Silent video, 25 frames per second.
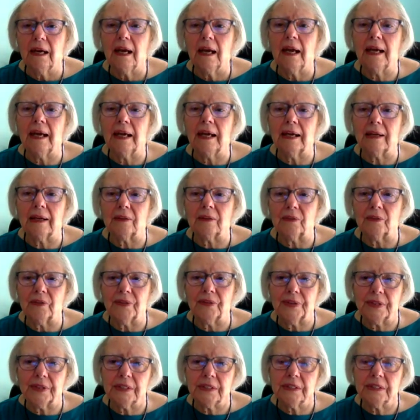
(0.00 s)
And
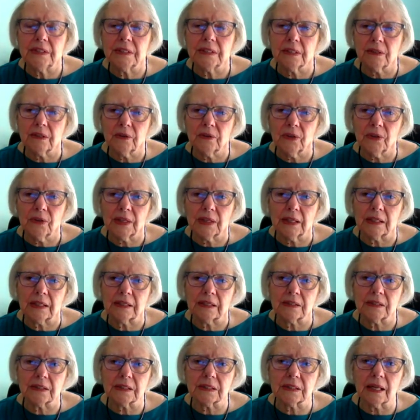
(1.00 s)
these are
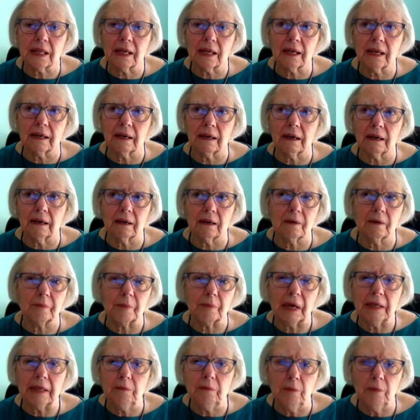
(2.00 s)
things that are
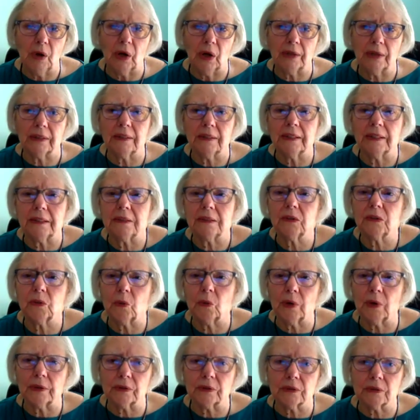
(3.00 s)
mind boggling to
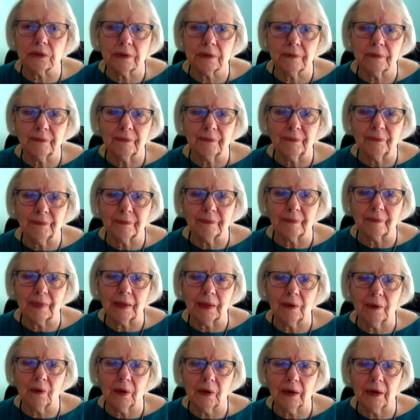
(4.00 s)
us.
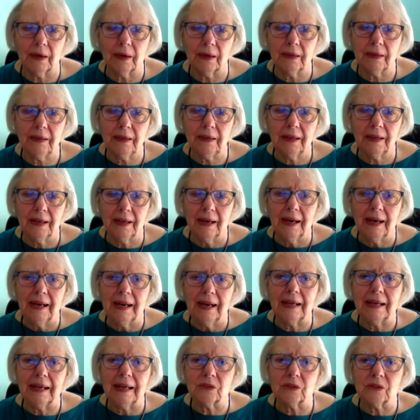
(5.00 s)
Okay.
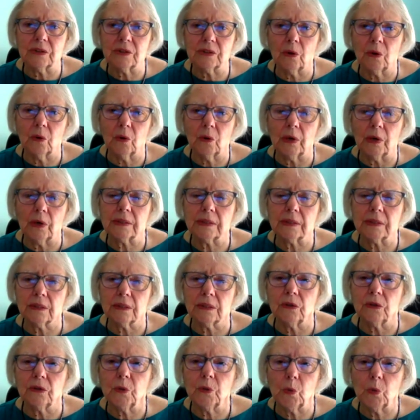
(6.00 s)
And so it's a
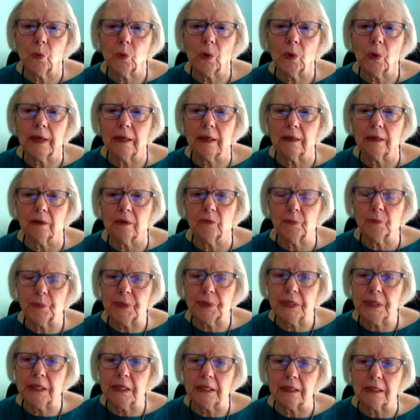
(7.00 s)
new way of
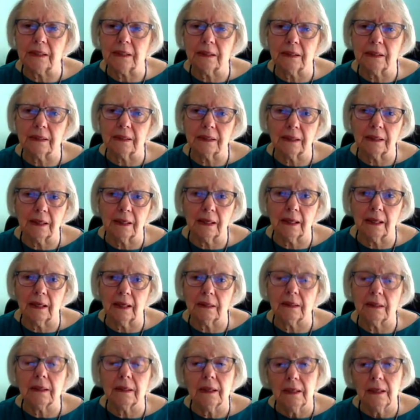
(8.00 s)
being.
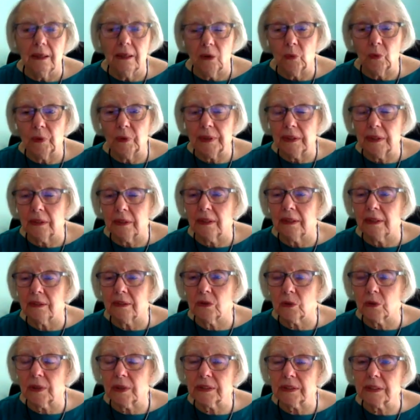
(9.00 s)
And we'll
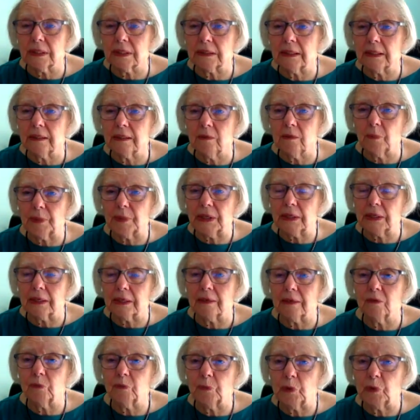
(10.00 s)
address a little bit
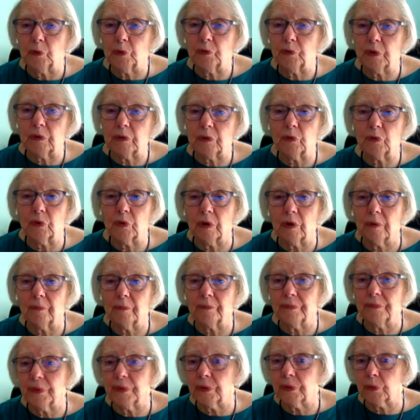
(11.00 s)
of moving
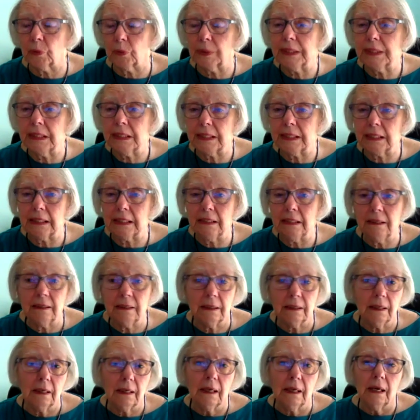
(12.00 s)
from 3D
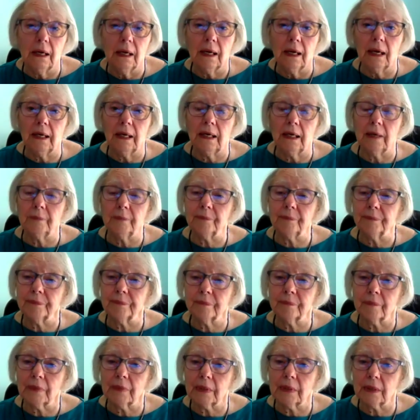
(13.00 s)
um,
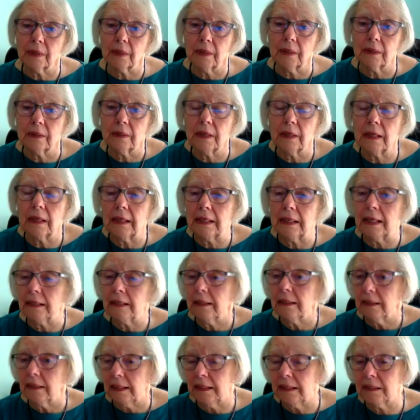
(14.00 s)

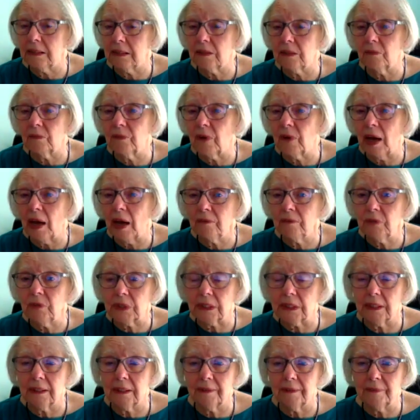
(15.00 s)
into
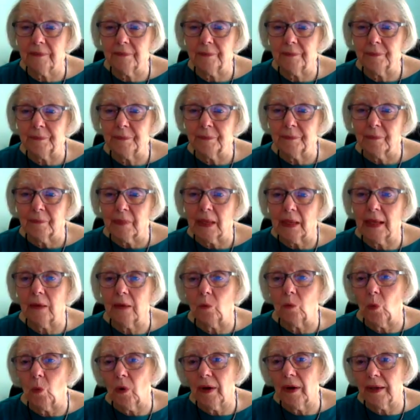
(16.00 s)
5D and
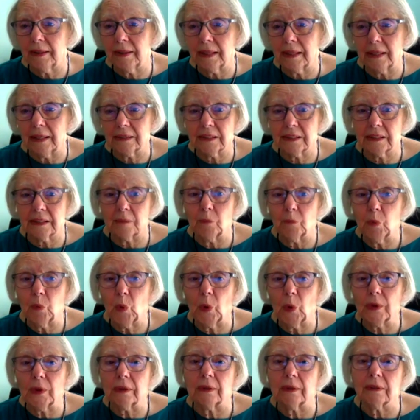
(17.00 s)
why that's
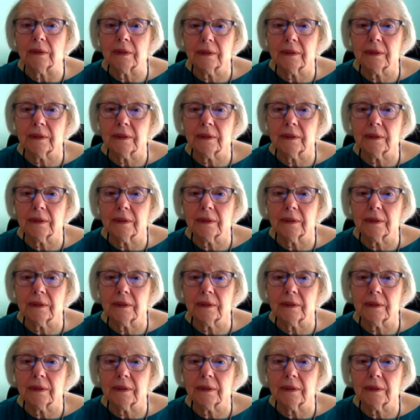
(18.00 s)
important.